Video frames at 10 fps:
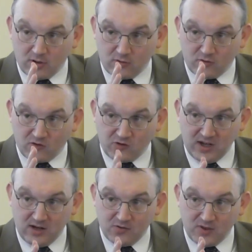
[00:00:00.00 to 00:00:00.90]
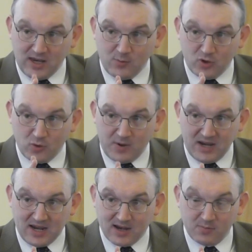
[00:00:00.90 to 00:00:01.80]
to see if they would
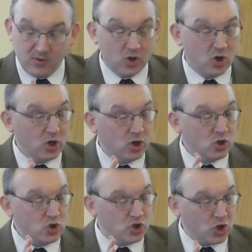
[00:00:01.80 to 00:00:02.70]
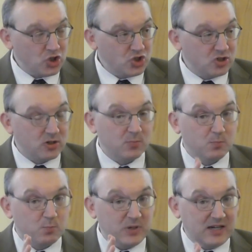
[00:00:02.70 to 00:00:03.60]
obey him just
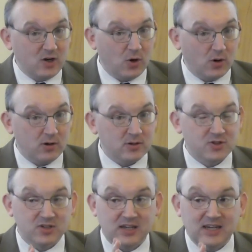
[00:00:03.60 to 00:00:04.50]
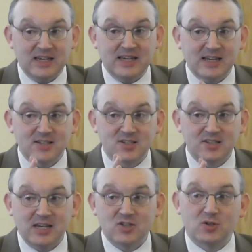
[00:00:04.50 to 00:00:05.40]
because he
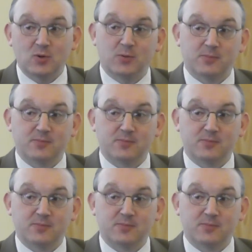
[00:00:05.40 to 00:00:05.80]
says so.